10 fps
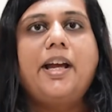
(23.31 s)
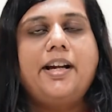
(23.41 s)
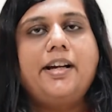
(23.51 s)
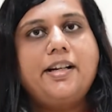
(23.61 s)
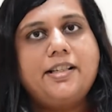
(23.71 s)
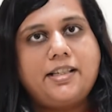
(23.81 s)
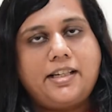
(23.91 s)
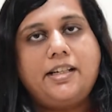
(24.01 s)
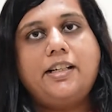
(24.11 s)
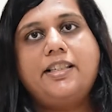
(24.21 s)
and it is
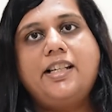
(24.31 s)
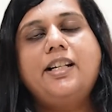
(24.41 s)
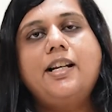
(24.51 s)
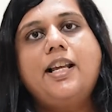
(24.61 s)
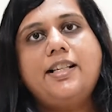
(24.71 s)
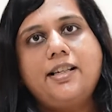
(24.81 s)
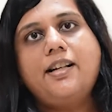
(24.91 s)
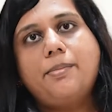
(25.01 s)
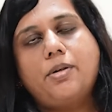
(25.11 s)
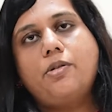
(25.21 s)
seen in a lesser
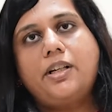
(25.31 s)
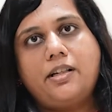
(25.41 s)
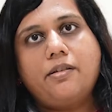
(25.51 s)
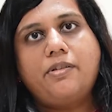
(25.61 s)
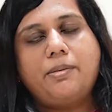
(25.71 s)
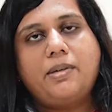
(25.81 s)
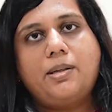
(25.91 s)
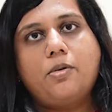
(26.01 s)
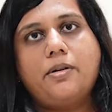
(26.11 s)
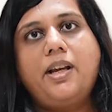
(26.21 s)
amount in the
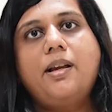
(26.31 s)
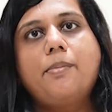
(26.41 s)
female body,